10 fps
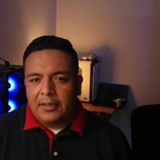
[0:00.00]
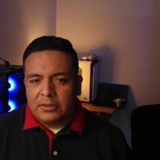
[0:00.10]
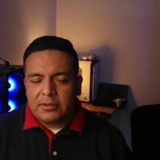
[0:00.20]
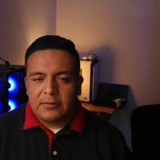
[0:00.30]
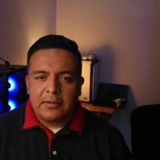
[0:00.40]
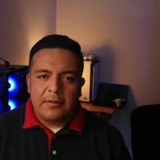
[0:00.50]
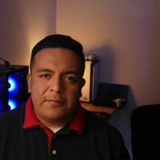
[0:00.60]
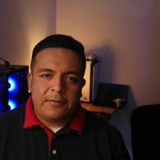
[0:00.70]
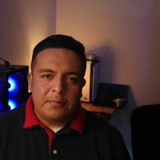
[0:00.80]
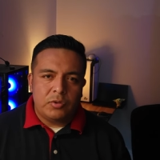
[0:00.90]
it's
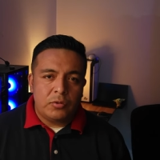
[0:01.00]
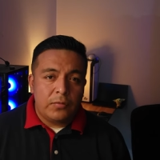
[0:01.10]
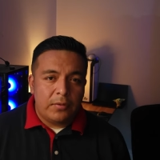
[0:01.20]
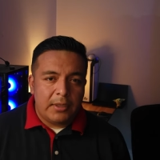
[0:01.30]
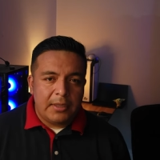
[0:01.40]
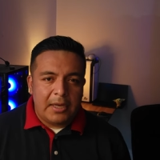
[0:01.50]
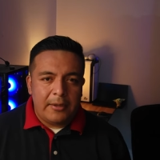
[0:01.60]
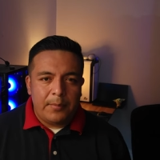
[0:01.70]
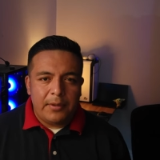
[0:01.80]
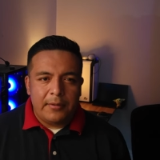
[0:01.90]
from
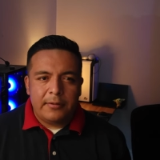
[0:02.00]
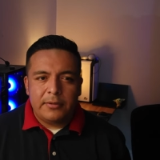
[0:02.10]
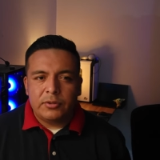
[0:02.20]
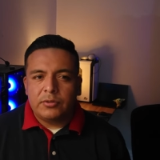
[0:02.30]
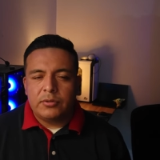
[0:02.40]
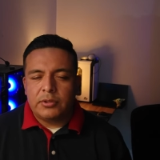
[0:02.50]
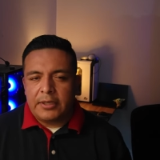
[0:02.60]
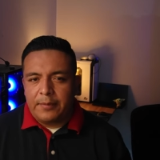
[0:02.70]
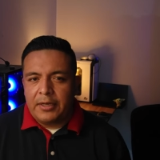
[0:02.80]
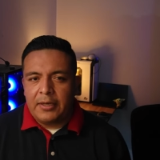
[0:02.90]
$249 a month to
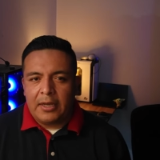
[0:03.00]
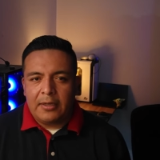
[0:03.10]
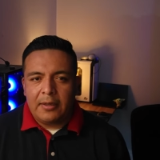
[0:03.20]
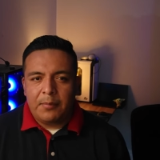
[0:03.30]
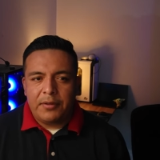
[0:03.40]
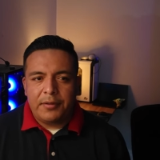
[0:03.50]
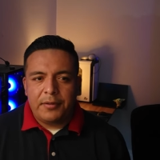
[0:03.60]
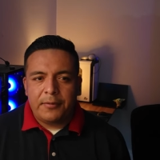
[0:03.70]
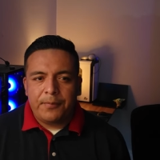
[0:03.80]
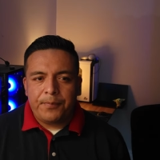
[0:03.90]
$79 a
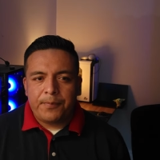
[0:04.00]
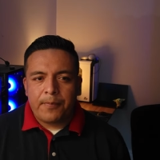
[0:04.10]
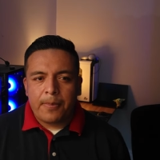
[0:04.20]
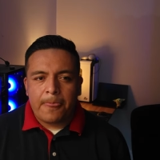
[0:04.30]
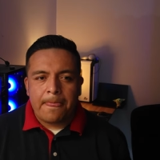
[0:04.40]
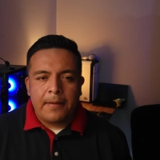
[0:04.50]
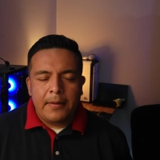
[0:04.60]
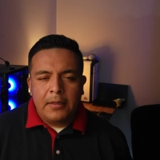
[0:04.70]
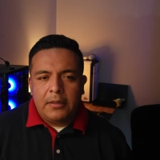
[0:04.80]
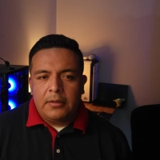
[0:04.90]
month.
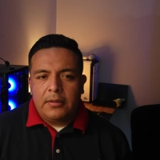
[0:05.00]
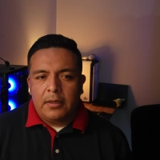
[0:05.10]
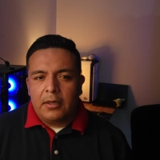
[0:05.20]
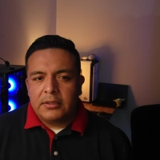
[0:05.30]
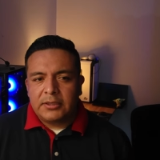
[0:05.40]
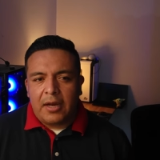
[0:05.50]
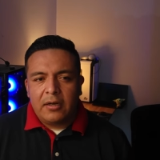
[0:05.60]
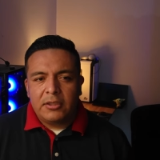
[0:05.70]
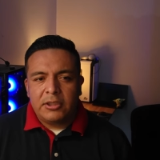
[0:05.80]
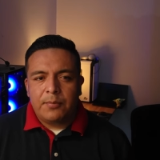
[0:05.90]
The
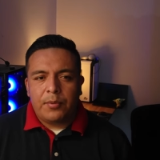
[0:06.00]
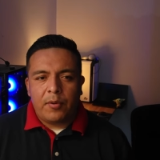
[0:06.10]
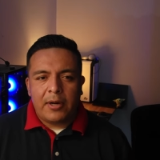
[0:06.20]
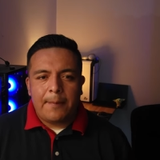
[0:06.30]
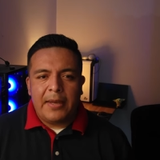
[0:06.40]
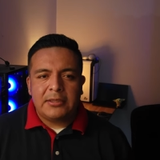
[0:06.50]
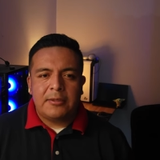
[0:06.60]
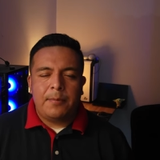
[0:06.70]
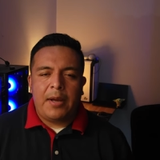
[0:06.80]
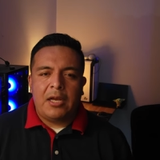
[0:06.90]
scholarship program makes
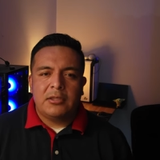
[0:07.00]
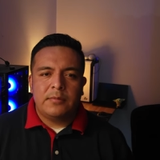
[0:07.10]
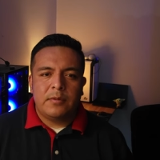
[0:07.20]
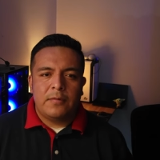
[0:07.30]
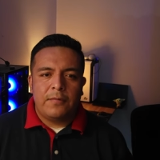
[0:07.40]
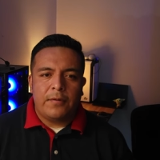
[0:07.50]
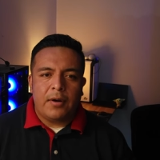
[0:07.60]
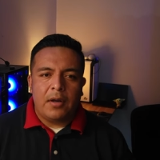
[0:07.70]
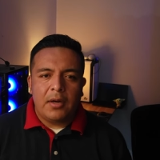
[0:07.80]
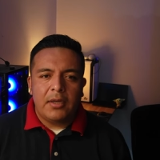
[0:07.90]
it possible
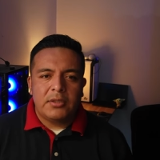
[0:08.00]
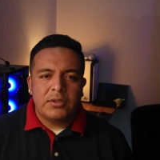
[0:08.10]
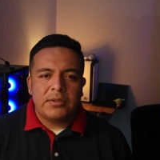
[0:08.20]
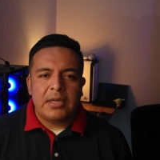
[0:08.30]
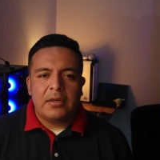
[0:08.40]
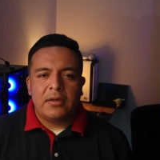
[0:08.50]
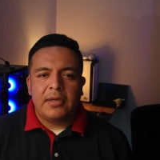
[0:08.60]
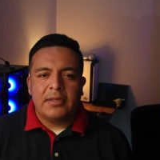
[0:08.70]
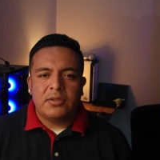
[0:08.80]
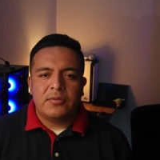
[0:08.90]
for us to send our
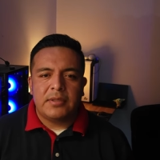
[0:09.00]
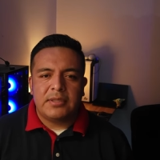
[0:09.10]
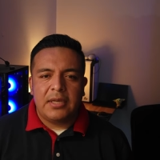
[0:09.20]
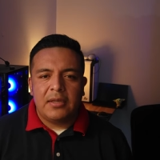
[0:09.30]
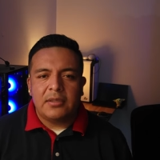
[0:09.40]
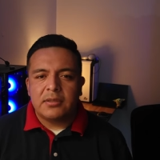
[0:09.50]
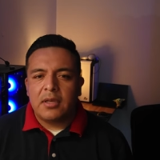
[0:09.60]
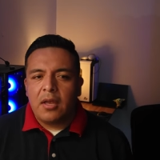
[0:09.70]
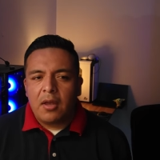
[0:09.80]
kids to Acellus.